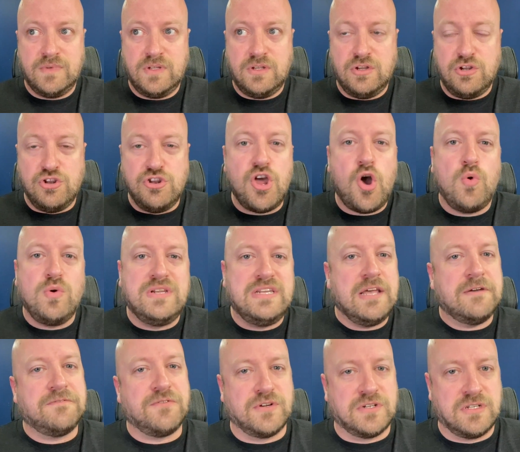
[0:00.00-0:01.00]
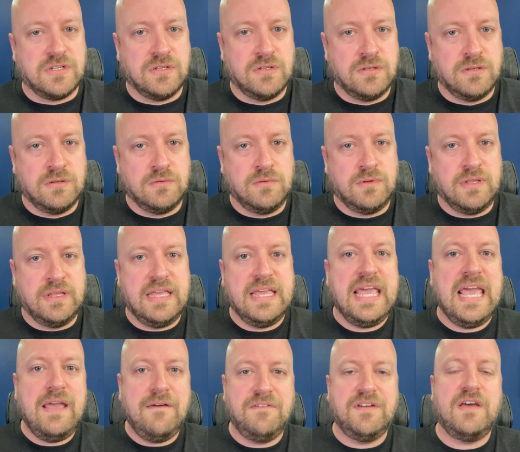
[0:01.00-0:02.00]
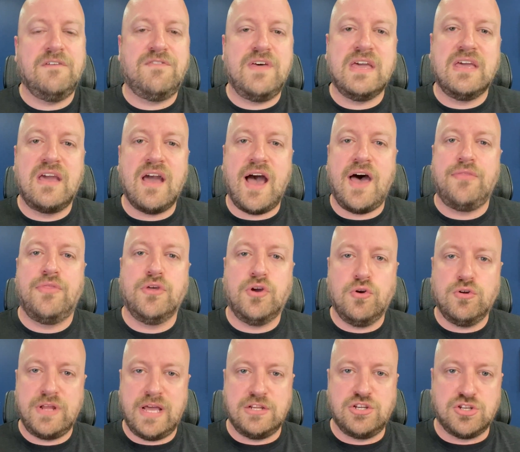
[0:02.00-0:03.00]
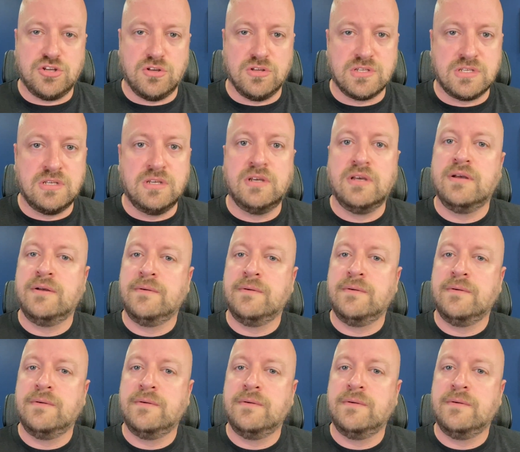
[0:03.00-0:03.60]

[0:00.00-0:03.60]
no different, even if they got the credentials